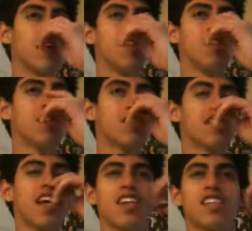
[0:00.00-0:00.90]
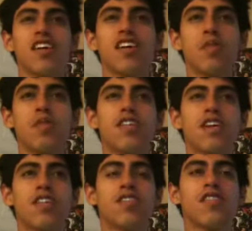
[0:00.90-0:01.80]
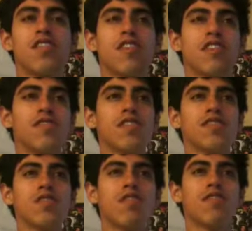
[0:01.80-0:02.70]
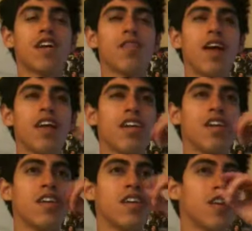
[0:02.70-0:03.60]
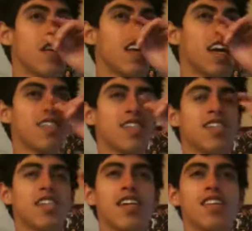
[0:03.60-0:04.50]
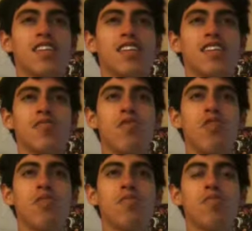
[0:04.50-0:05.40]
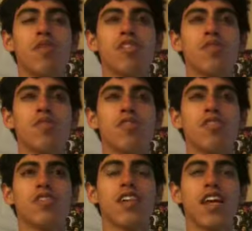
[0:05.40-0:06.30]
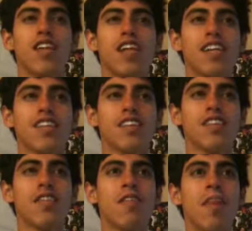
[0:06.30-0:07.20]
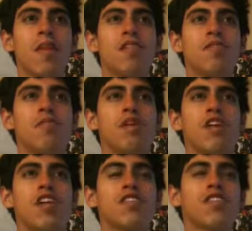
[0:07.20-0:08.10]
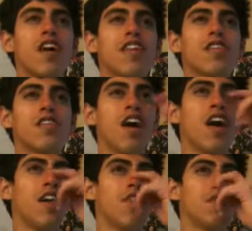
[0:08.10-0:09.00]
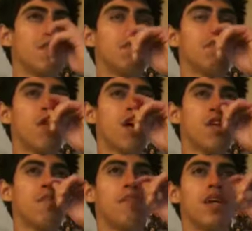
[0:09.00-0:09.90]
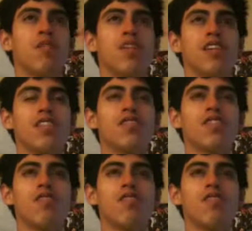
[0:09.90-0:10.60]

You could say he's 100% conservative, sort of like Reagan. He hasn't jettisoned his moral principles to get elected. But Ernst got the nod from the party bigwigs.